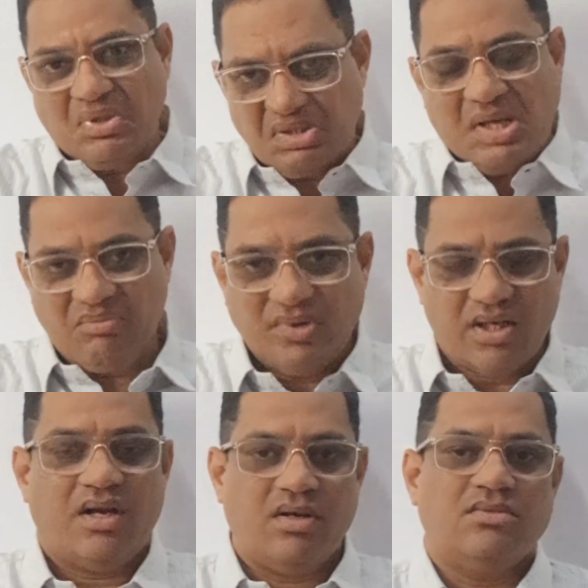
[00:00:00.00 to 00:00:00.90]
this, I'm that,
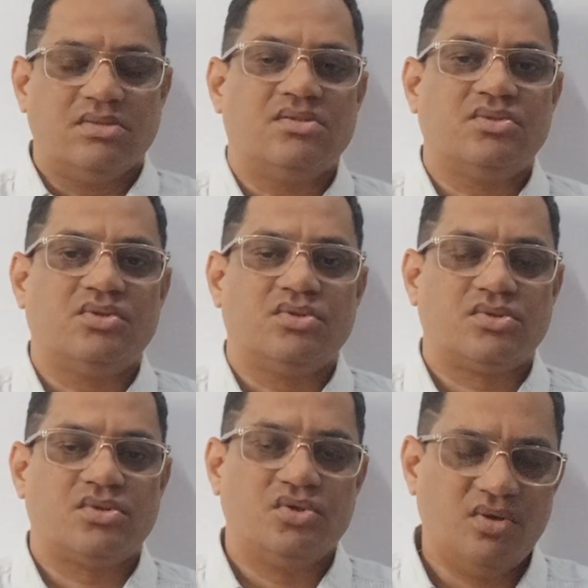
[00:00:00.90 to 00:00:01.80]
I'm this, this,
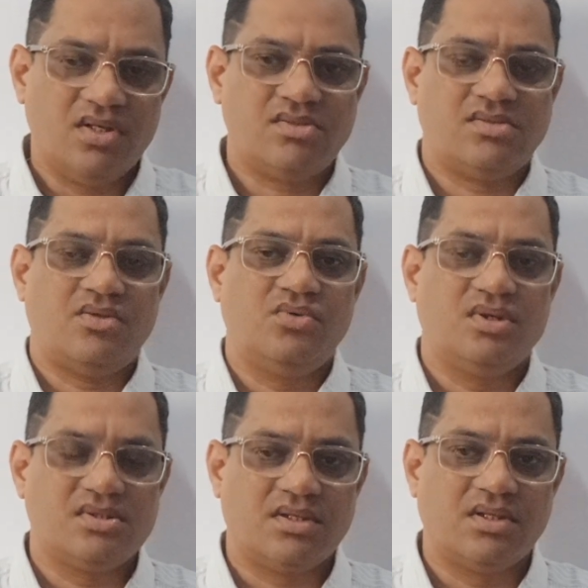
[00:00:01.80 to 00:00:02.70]
this. You are sadhu
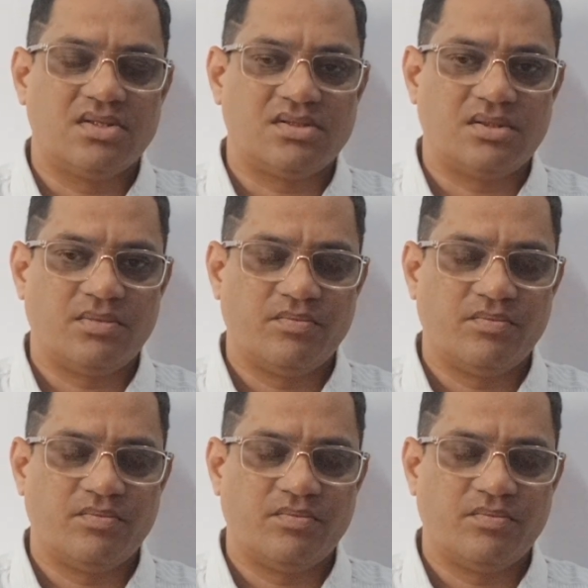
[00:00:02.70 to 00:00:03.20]
and sannyasi.